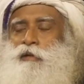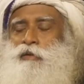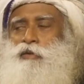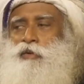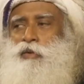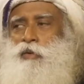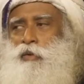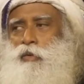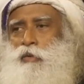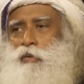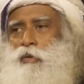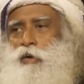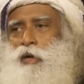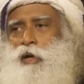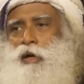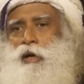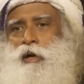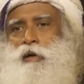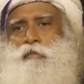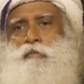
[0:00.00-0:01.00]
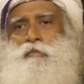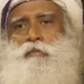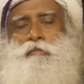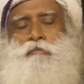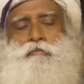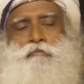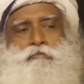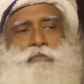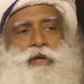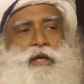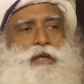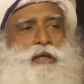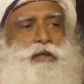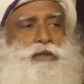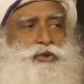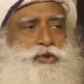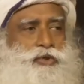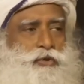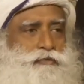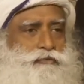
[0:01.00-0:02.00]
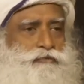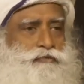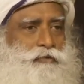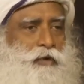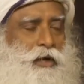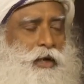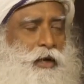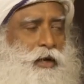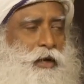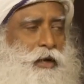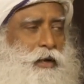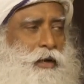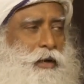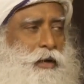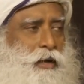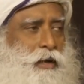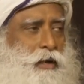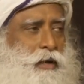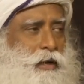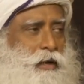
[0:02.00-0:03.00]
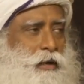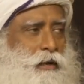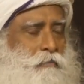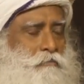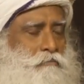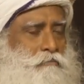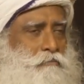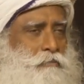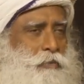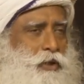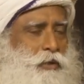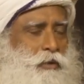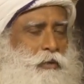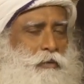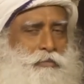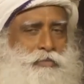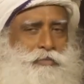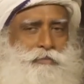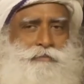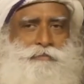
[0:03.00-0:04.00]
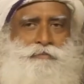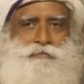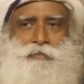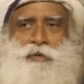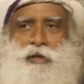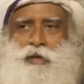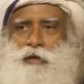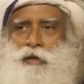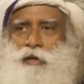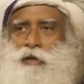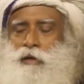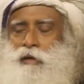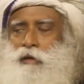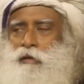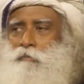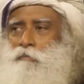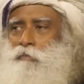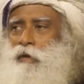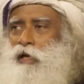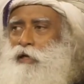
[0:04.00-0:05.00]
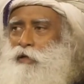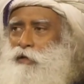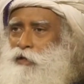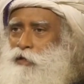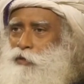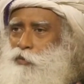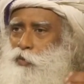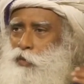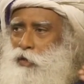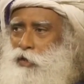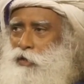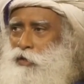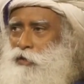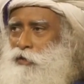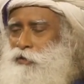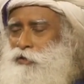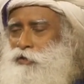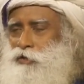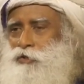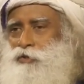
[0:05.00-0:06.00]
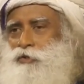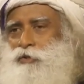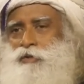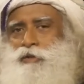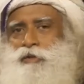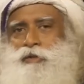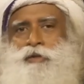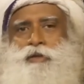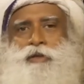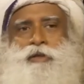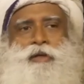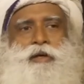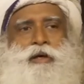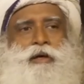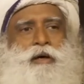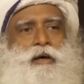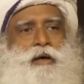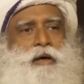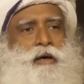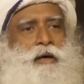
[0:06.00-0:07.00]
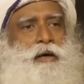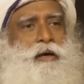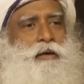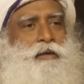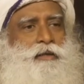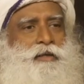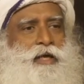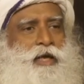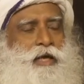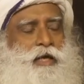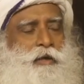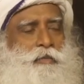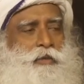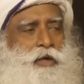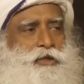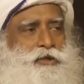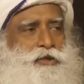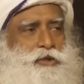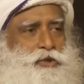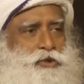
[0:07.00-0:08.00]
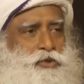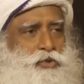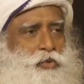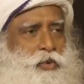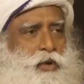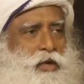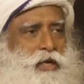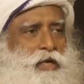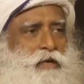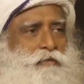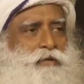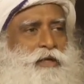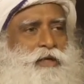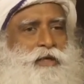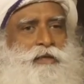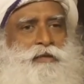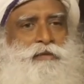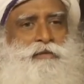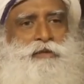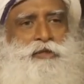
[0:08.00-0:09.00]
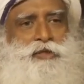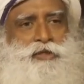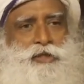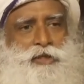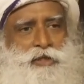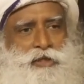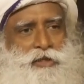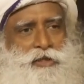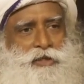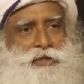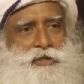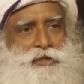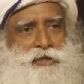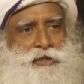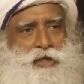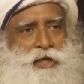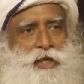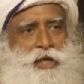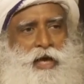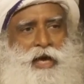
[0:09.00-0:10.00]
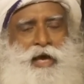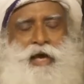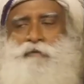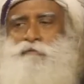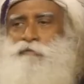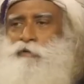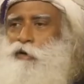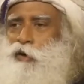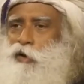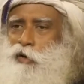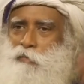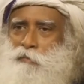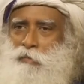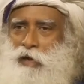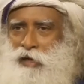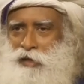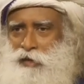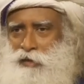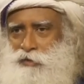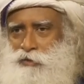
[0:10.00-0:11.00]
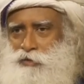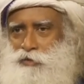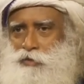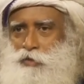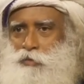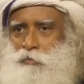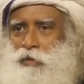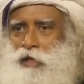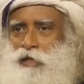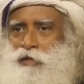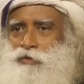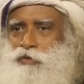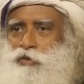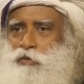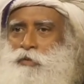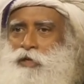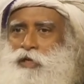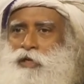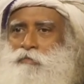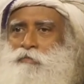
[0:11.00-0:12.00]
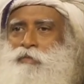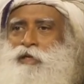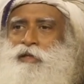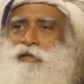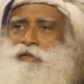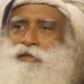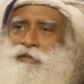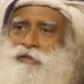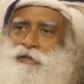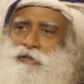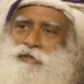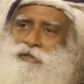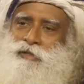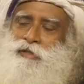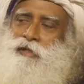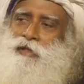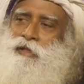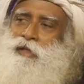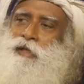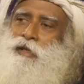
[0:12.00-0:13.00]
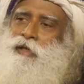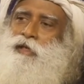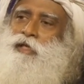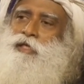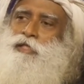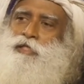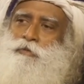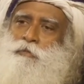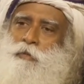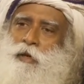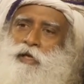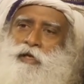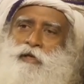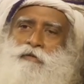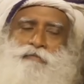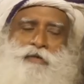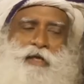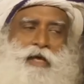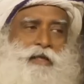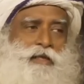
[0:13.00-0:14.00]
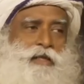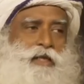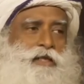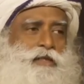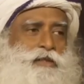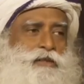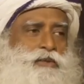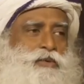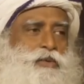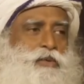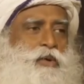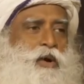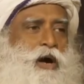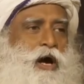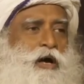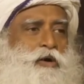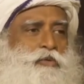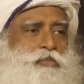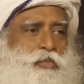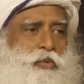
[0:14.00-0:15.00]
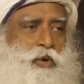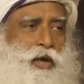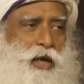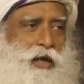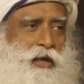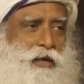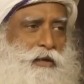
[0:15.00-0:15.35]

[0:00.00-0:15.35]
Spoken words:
though millions of, you know, migrant workers, daily wagers who are living in the cities have gone back in so by so many means. In spite of that, there is no outbreak,